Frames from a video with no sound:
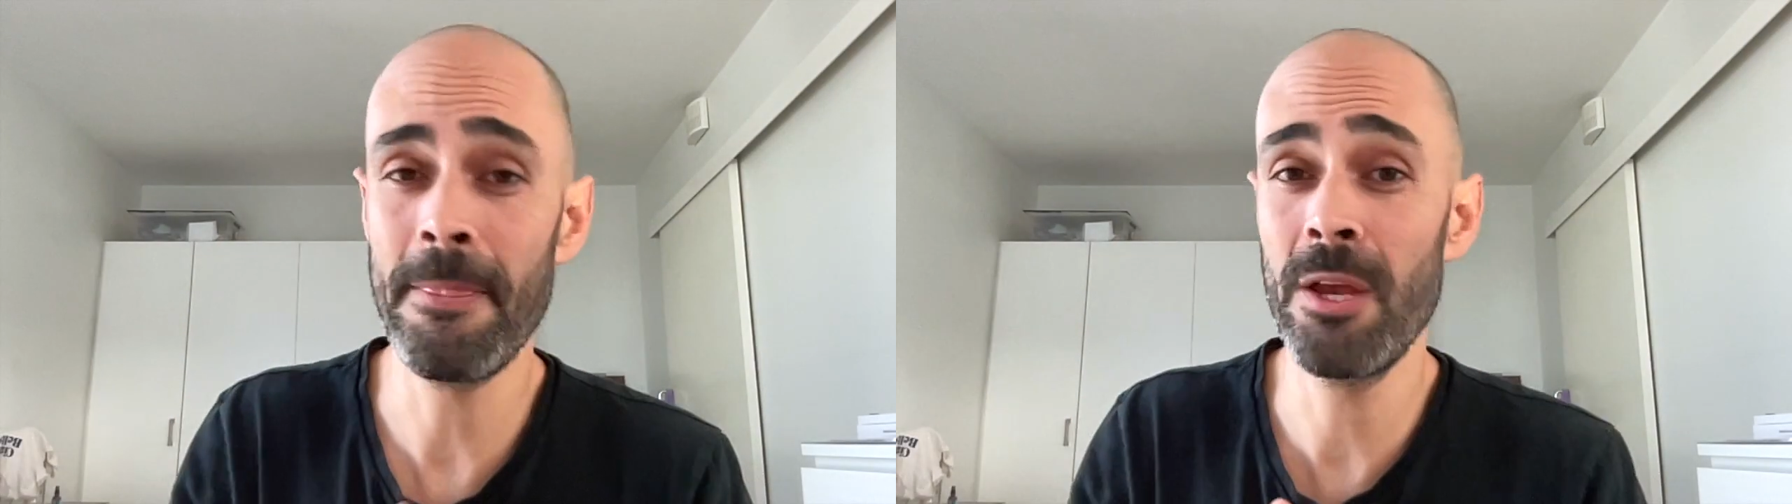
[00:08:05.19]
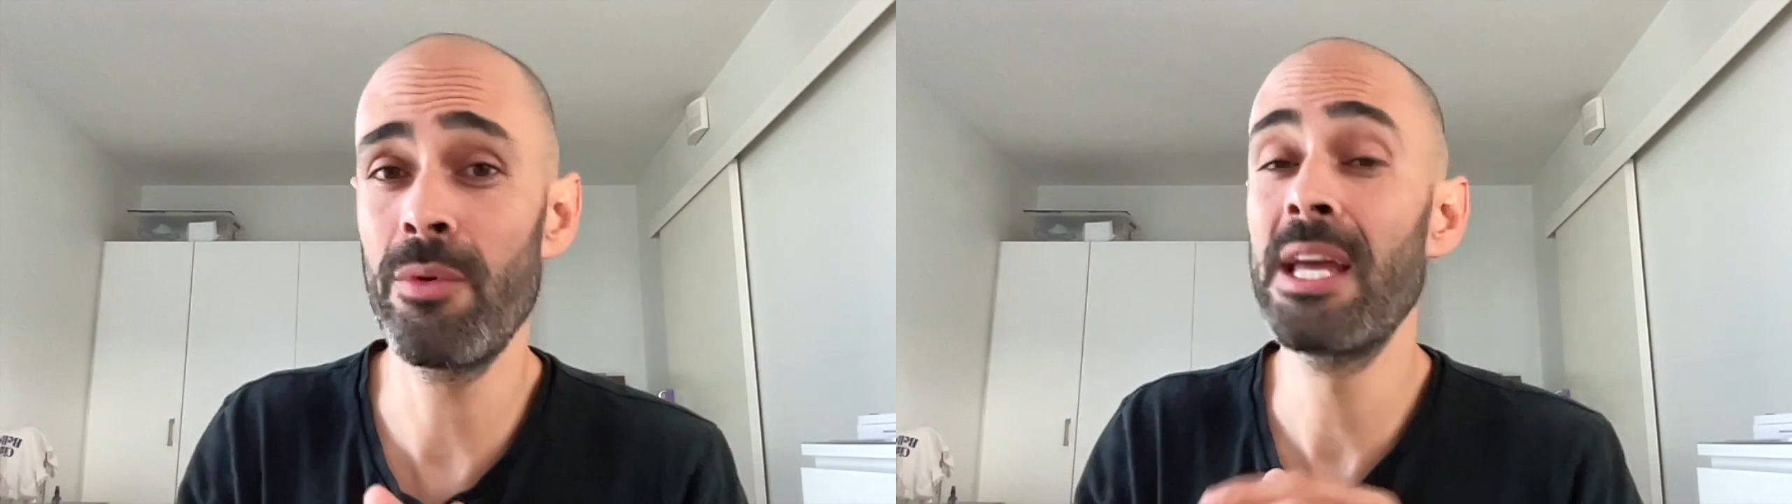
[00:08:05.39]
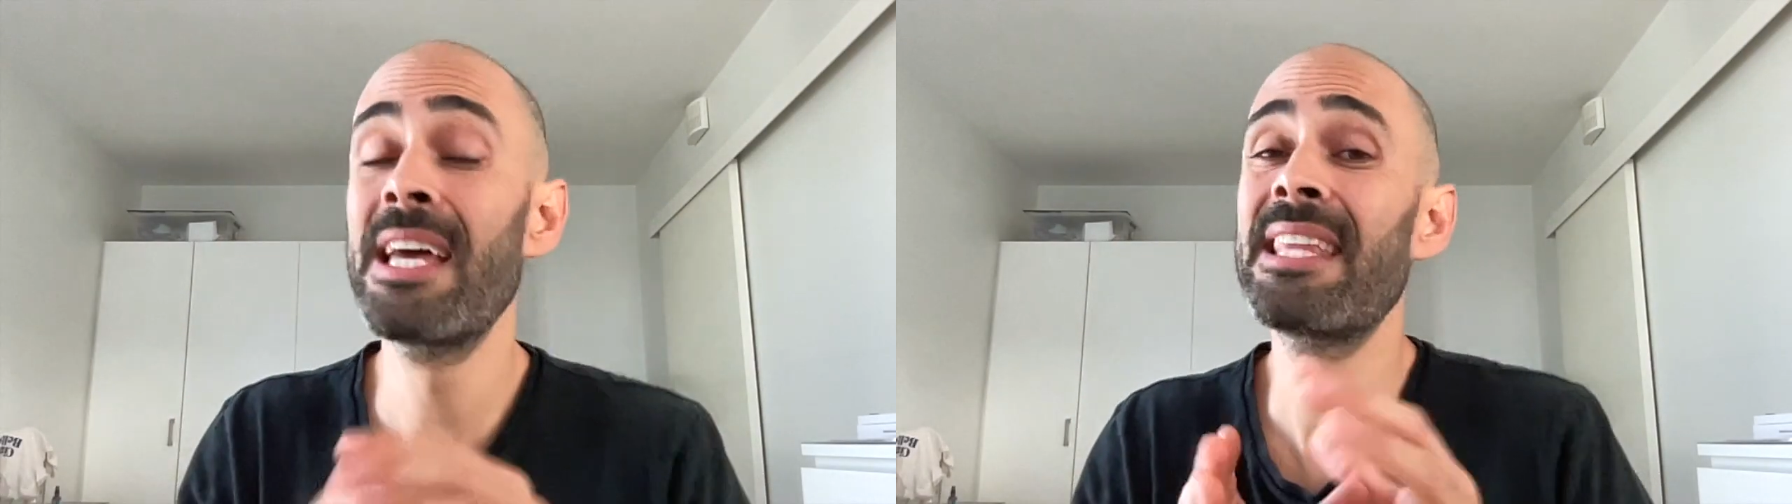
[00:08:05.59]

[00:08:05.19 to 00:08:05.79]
theory